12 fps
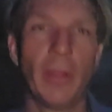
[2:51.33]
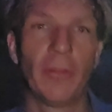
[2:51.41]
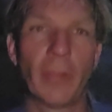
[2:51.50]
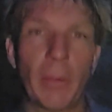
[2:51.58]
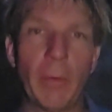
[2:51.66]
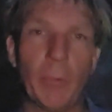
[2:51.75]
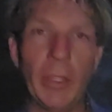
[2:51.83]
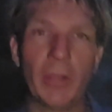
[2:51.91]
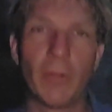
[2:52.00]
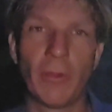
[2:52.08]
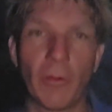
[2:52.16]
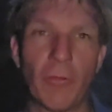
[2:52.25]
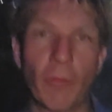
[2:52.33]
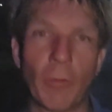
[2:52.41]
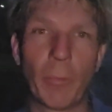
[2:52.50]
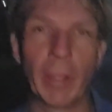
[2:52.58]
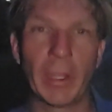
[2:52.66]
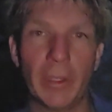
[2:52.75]
Simon Peter therefore
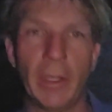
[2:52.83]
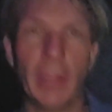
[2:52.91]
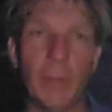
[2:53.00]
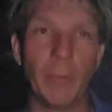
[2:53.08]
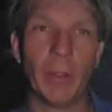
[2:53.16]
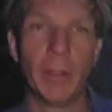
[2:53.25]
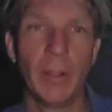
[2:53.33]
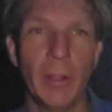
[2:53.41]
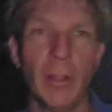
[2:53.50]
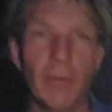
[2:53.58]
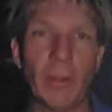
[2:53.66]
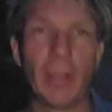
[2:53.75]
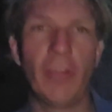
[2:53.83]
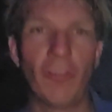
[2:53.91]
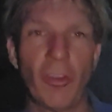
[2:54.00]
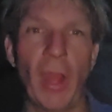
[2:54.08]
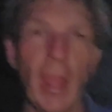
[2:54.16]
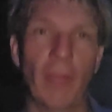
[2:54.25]
beckoned to him, but he
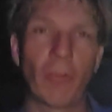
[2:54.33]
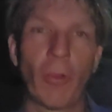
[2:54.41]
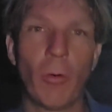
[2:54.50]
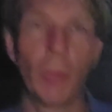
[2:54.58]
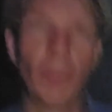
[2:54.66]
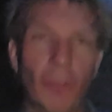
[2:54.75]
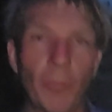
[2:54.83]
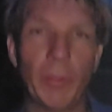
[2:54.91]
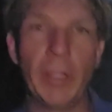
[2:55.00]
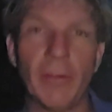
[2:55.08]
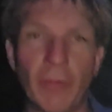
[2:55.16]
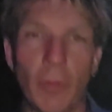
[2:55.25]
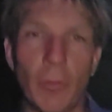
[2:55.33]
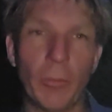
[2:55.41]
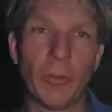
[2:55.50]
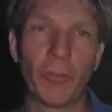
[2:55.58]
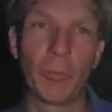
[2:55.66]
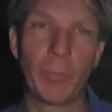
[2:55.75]
should ask who it should be of whom,
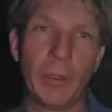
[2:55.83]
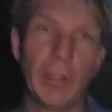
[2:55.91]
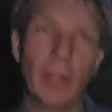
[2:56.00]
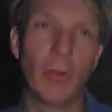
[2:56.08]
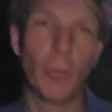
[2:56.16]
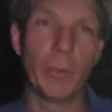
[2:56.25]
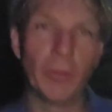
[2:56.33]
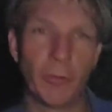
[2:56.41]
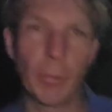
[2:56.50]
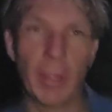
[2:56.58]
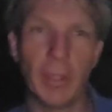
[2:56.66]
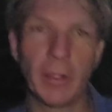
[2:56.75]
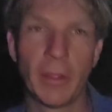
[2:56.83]
to, whom he spake.